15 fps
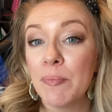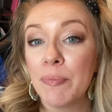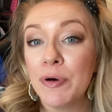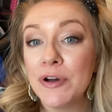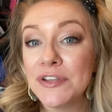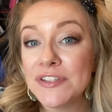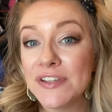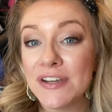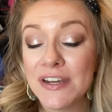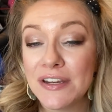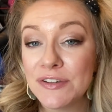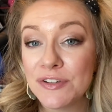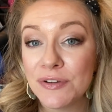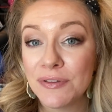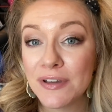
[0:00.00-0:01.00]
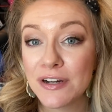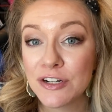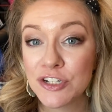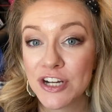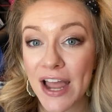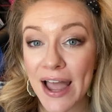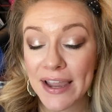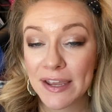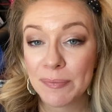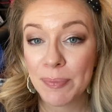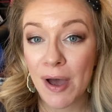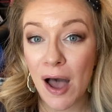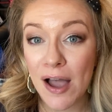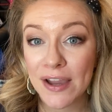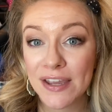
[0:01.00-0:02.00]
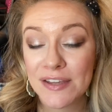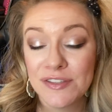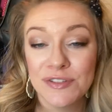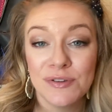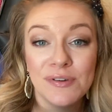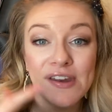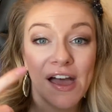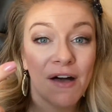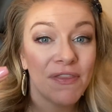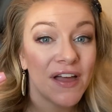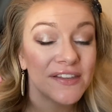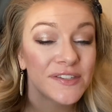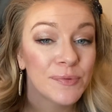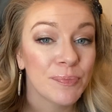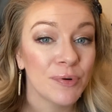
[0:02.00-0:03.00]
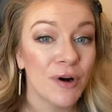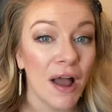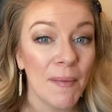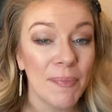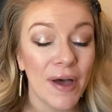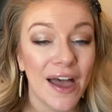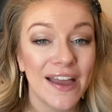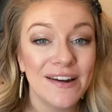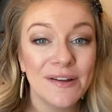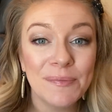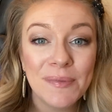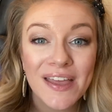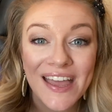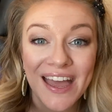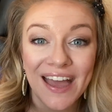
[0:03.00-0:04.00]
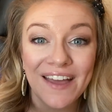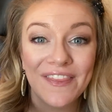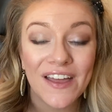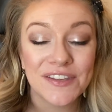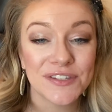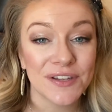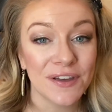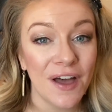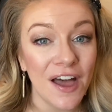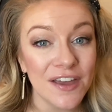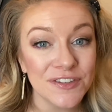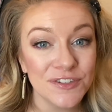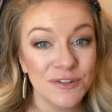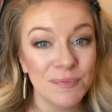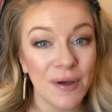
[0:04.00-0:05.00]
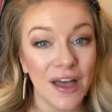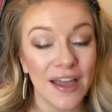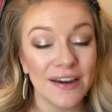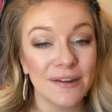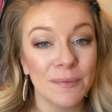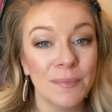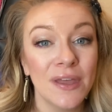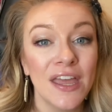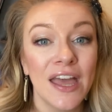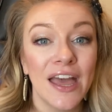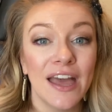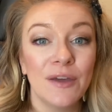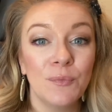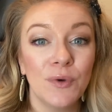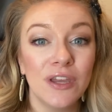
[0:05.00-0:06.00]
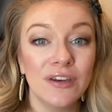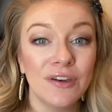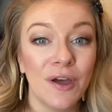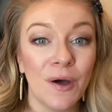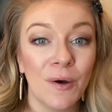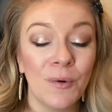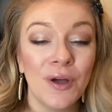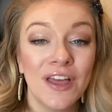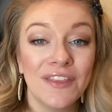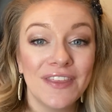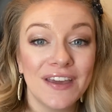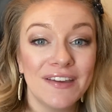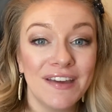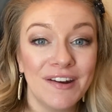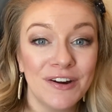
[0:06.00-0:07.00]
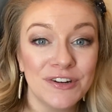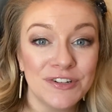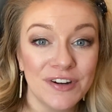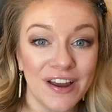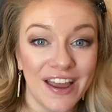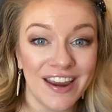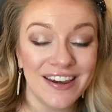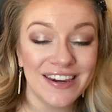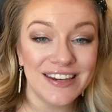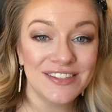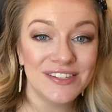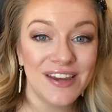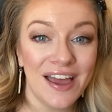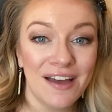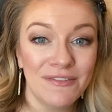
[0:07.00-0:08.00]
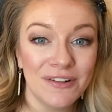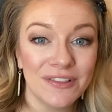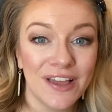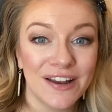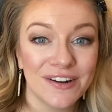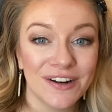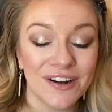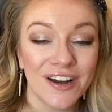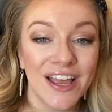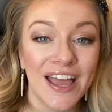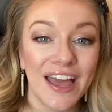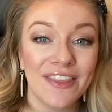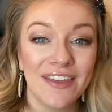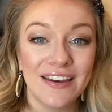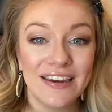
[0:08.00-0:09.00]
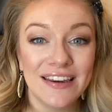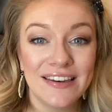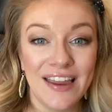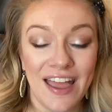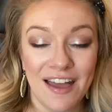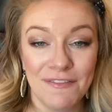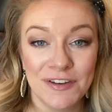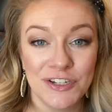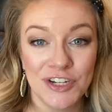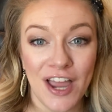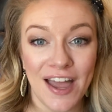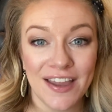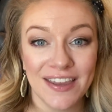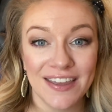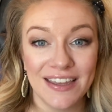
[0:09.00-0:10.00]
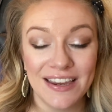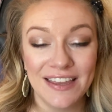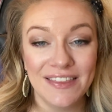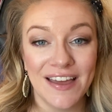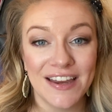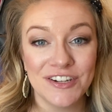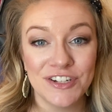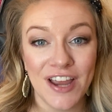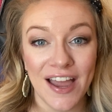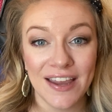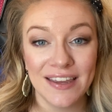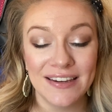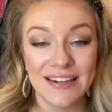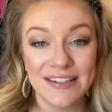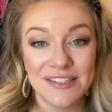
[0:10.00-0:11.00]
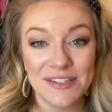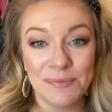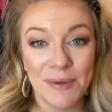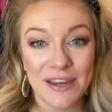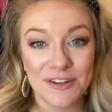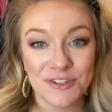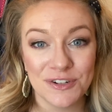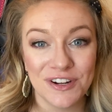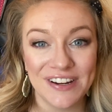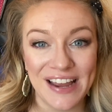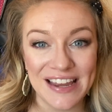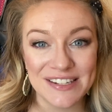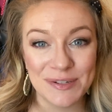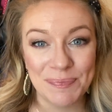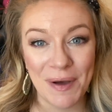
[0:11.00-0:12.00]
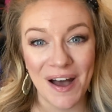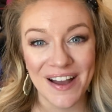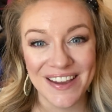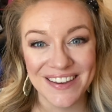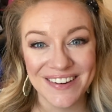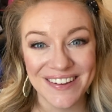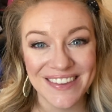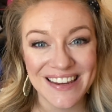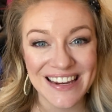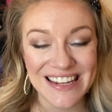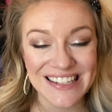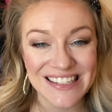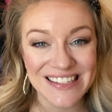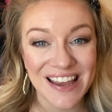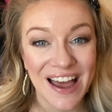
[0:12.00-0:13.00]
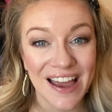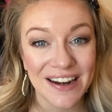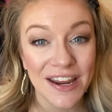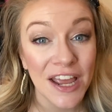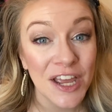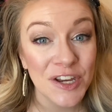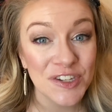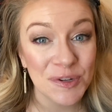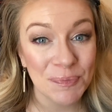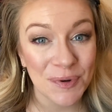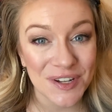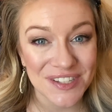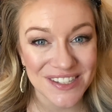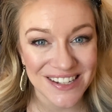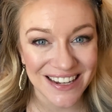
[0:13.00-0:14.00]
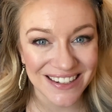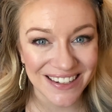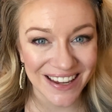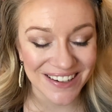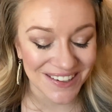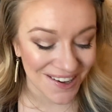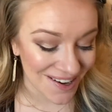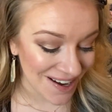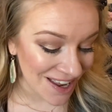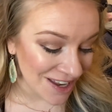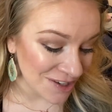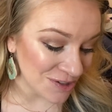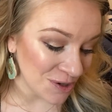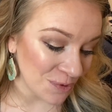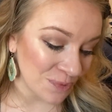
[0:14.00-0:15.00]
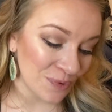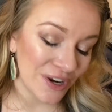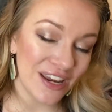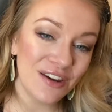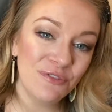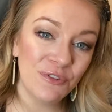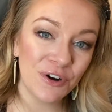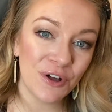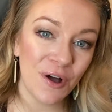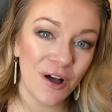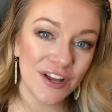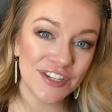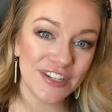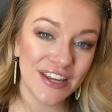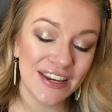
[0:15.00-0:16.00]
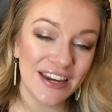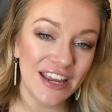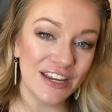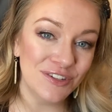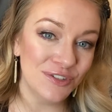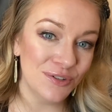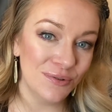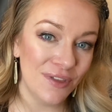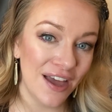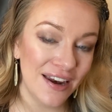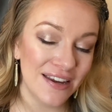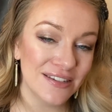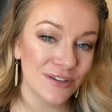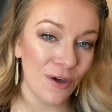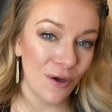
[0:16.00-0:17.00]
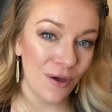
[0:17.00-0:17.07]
puts it into their jacket pocket. So now that's a prop item and that's a costume item. And we know that character A needs to have a letter, they need to have a jacket, and that jacket needs to make sure it has a pocket on the inside to put said letter. So read for content and do that as